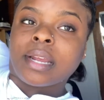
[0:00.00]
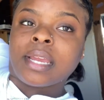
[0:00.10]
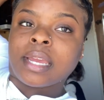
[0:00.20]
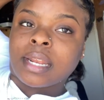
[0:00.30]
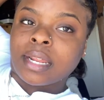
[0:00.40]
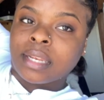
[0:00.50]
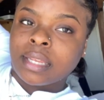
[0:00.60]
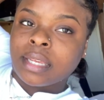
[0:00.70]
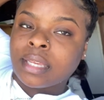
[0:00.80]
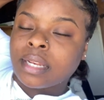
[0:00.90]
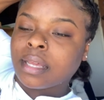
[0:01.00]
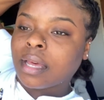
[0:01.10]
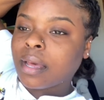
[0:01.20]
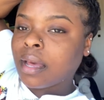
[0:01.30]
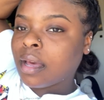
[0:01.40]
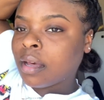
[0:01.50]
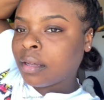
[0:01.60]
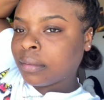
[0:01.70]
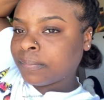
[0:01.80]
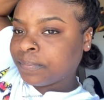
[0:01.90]
and i did
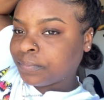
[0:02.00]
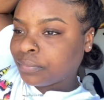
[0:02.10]
um